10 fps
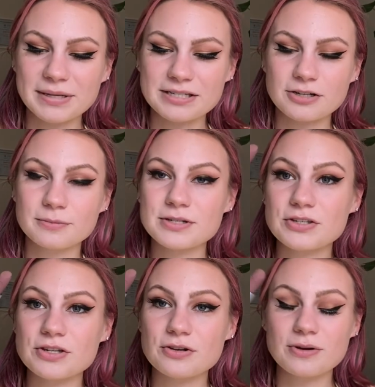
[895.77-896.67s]
But
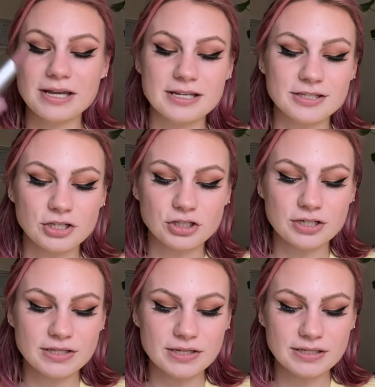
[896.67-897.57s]
Tiramisu is
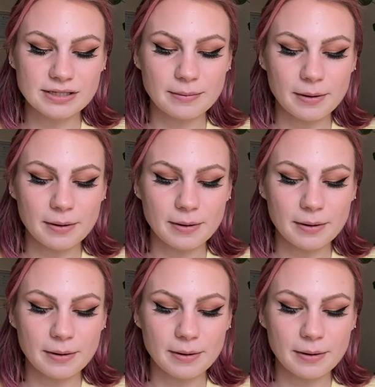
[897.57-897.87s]
just this